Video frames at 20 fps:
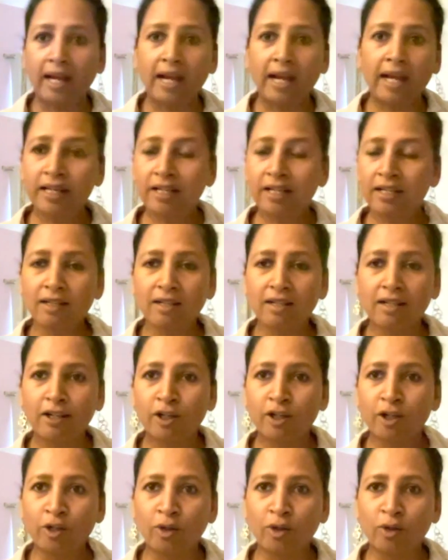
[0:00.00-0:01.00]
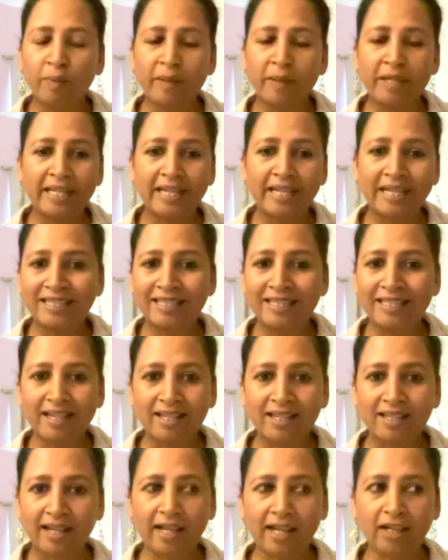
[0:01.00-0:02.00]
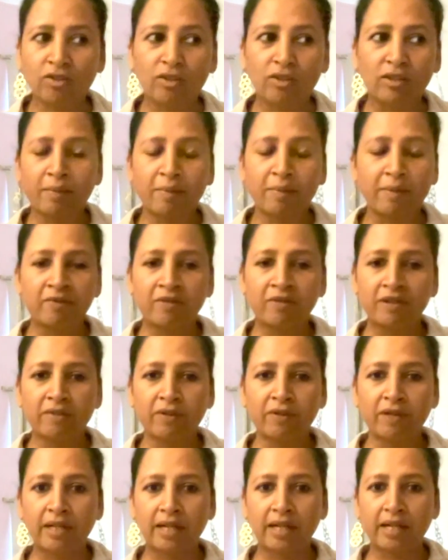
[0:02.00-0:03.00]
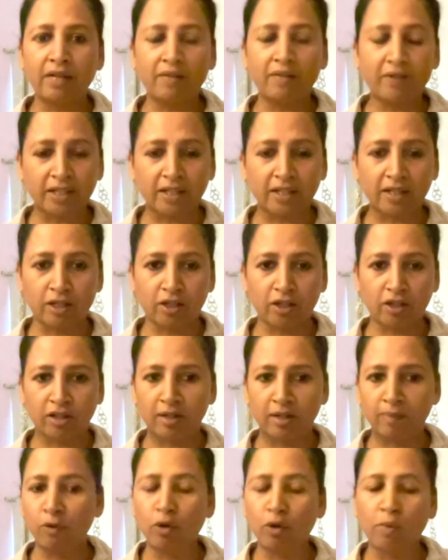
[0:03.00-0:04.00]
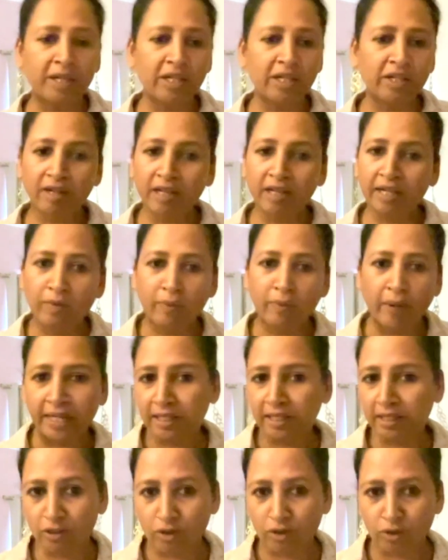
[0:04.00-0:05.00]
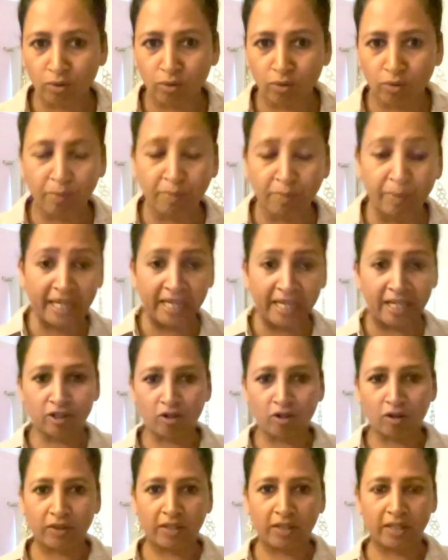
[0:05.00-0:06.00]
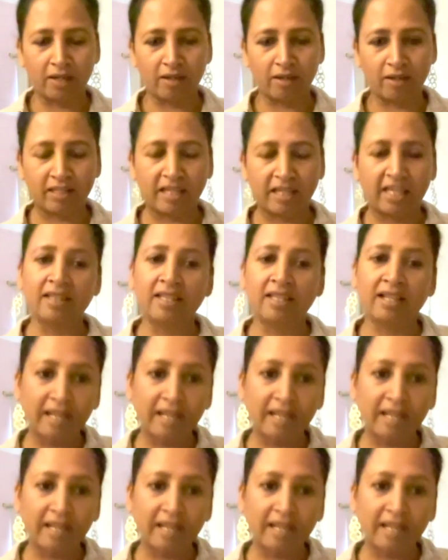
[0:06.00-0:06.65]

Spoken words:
And nobody has yet actually, I mean, we were ready with the curriculum. Nobody really invited us to bring it on their thing.